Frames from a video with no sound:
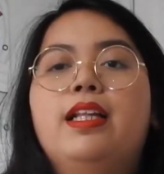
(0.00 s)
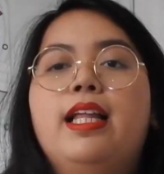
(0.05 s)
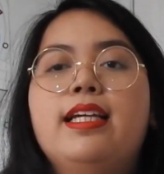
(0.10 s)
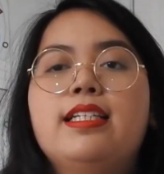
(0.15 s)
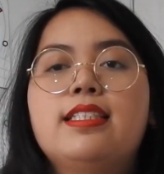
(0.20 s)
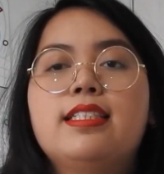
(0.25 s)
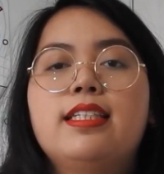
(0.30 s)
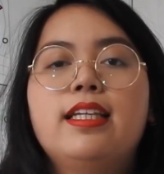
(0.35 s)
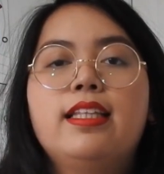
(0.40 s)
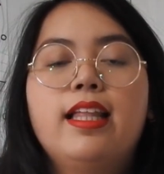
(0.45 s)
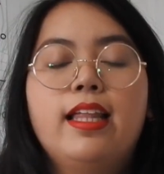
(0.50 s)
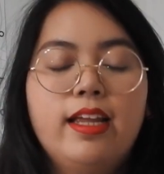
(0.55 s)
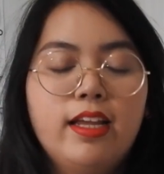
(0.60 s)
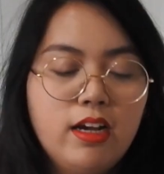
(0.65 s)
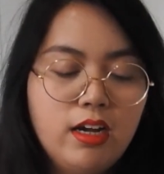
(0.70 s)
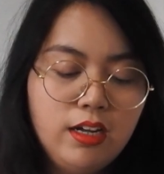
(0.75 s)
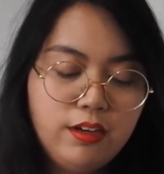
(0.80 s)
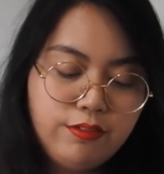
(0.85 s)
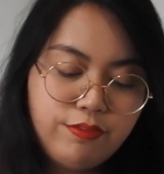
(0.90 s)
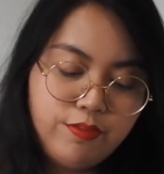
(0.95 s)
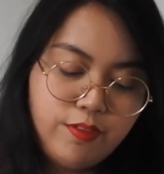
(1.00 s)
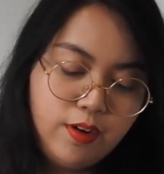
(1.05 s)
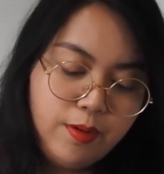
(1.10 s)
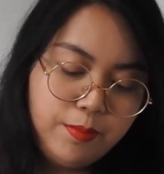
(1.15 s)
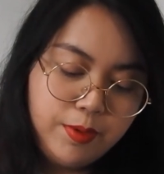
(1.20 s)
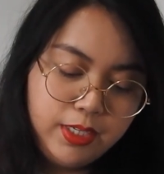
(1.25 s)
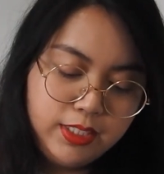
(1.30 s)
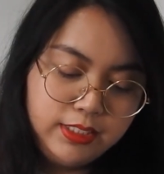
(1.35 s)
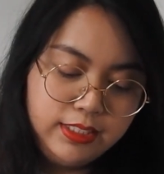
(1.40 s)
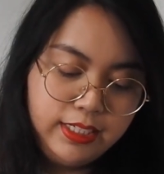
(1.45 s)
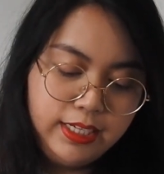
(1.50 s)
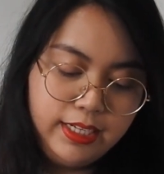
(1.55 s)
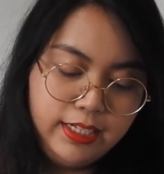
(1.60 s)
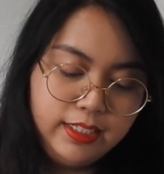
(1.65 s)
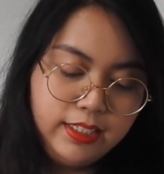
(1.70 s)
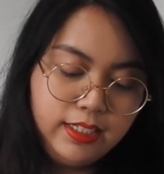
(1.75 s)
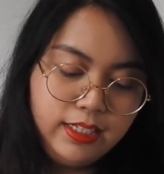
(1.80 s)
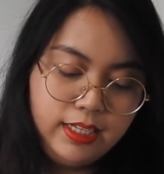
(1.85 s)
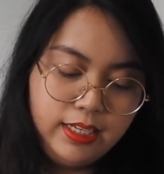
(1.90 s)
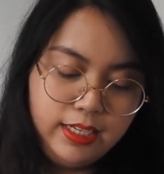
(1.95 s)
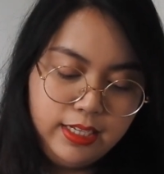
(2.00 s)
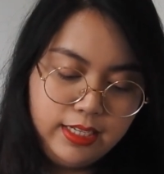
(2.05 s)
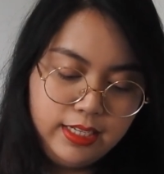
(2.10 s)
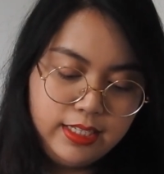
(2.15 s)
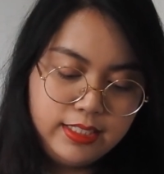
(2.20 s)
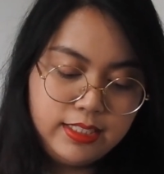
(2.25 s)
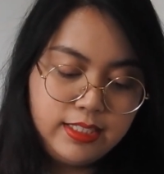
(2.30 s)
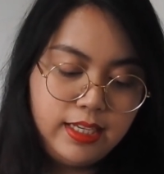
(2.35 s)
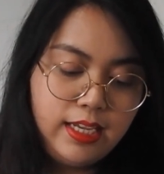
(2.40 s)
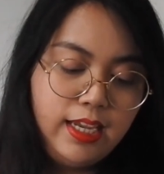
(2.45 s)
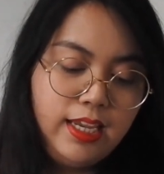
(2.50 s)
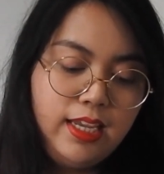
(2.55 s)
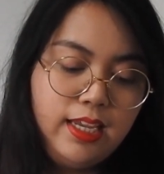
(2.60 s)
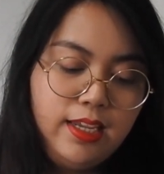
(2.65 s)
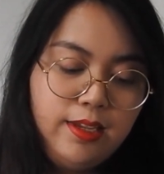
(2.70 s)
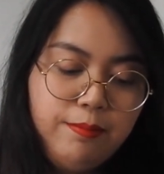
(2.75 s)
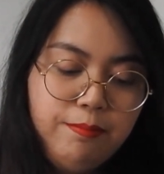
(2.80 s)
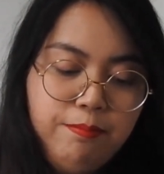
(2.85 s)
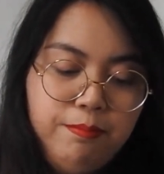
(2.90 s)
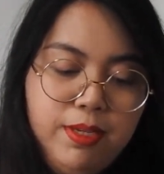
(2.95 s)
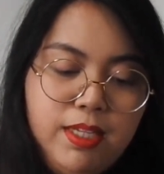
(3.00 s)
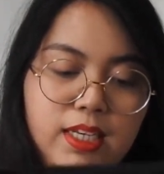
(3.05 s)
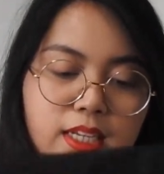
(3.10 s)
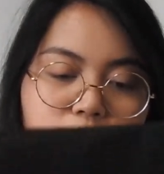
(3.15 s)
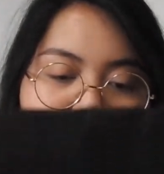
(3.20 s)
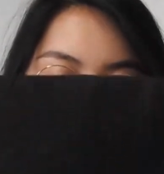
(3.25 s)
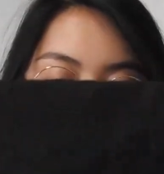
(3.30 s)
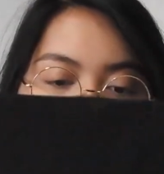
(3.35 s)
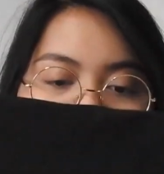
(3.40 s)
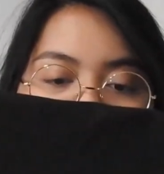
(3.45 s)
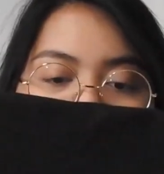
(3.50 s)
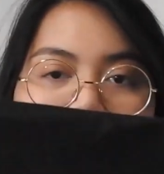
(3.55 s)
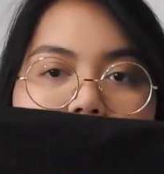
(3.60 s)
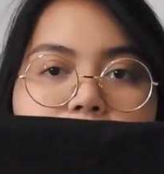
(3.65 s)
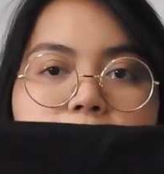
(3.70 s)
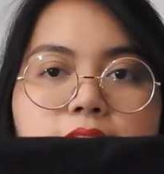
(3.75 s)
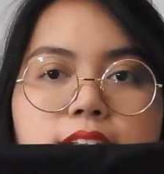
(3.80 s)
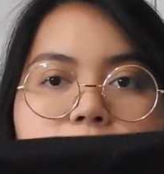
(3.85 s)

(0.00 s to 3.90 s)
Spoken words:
The last thing that I got from Ardene is a midi skirt